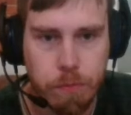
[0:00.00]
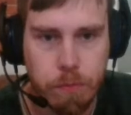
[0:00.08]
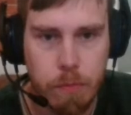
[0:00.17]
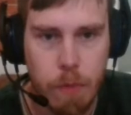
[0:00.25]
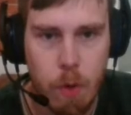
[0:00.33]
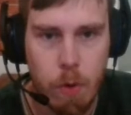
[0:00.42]

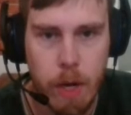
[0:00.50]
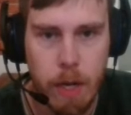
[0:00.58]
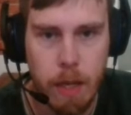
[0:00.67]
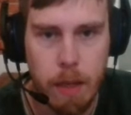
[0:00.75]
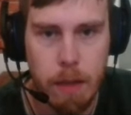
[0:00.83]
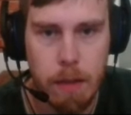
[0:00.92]

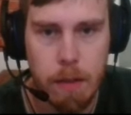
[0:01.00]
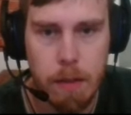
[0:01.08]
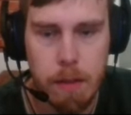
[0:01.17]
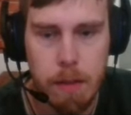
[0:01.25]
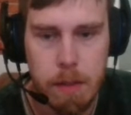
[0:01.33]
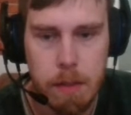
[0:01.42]
already
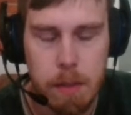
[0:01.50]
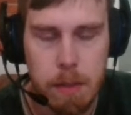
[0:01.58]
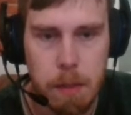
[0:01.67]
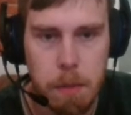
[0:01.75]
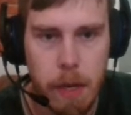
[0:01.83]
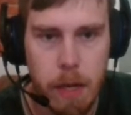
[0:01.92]

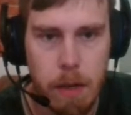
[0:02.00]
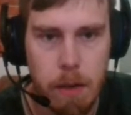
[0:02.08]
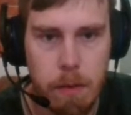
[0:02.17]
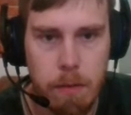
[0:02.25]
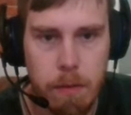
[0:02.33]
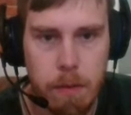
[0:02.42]
some kind
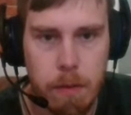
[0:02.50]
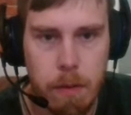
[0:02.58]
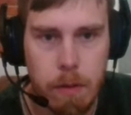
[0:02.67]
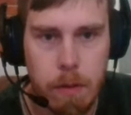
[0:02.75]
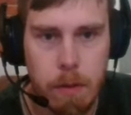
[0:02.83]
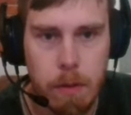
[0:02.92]
of
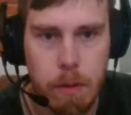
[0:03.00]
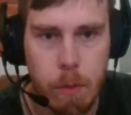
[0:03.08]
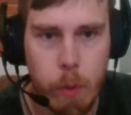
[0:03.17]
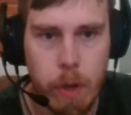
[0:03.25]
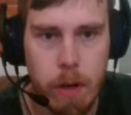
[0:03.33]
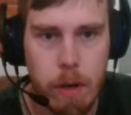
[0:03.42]

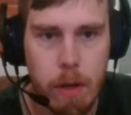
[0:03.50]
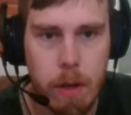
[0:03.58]
weird